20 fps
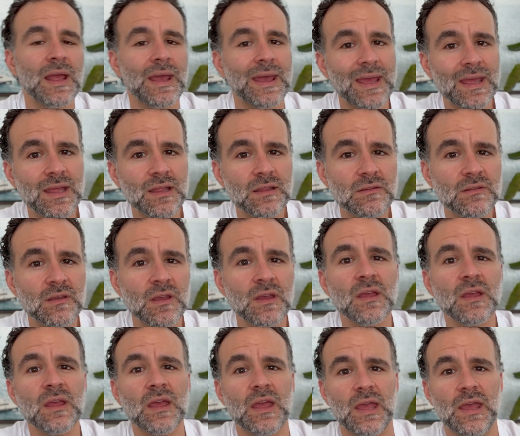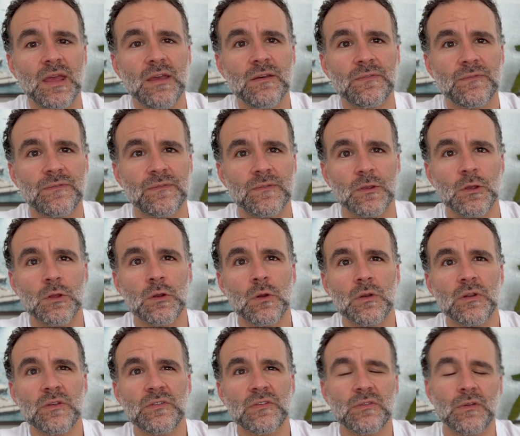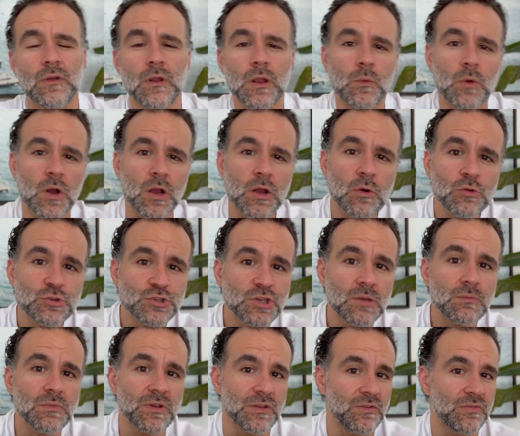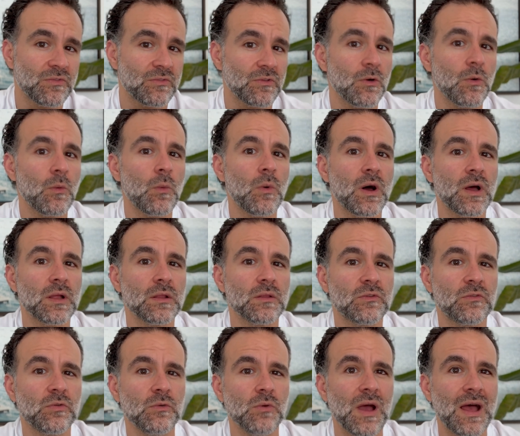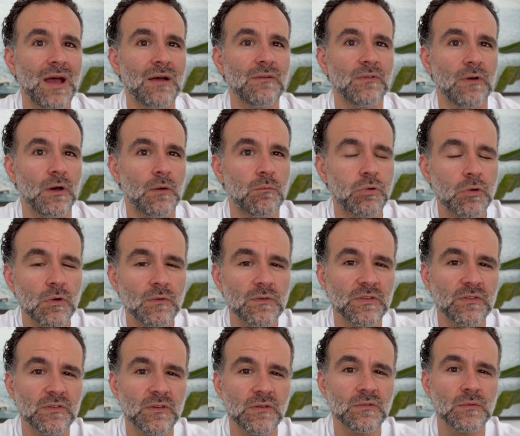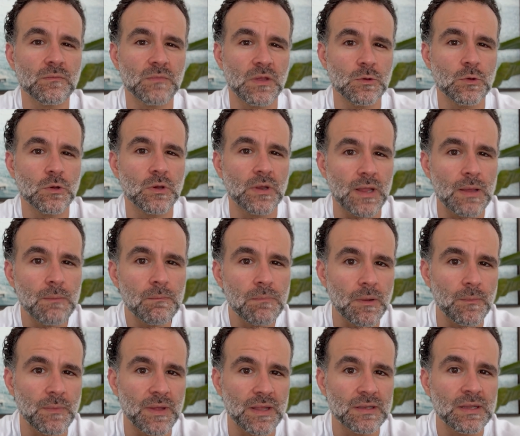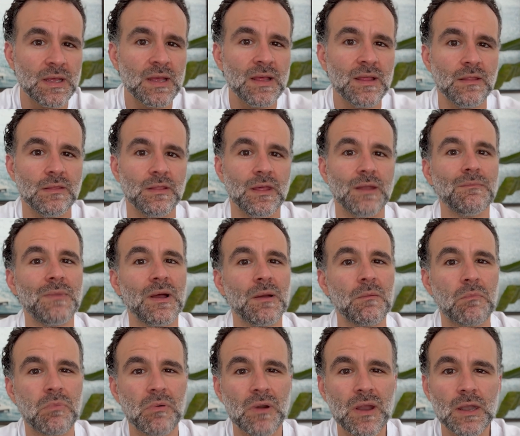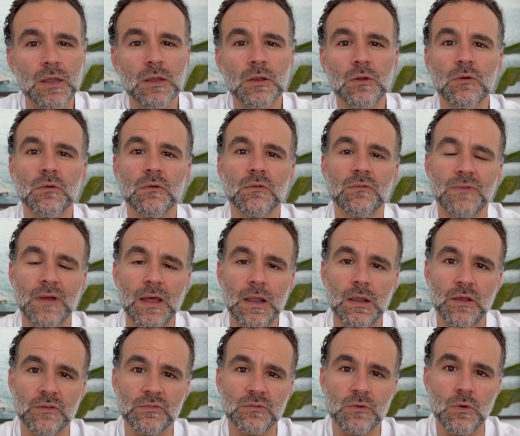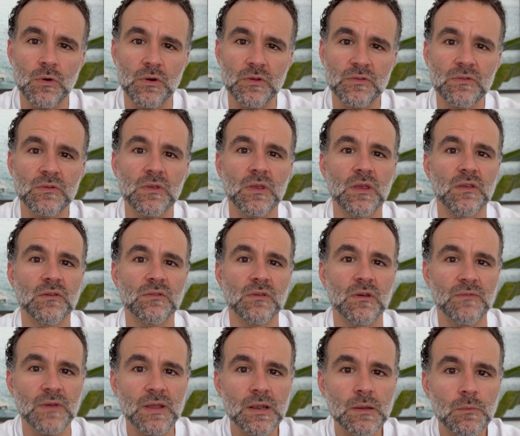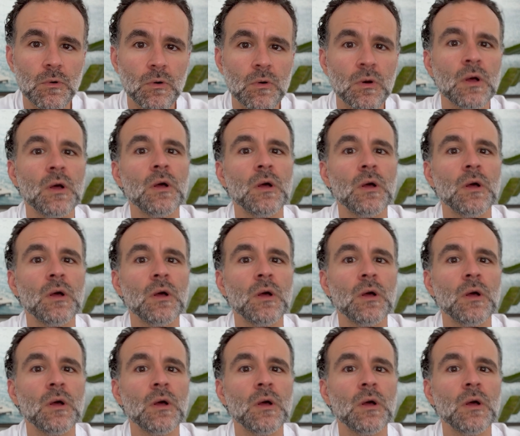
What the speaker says: And if you don't necessarily want coaching, but you still want to have a proven system that you could implement, then my brand new fat loss course is available.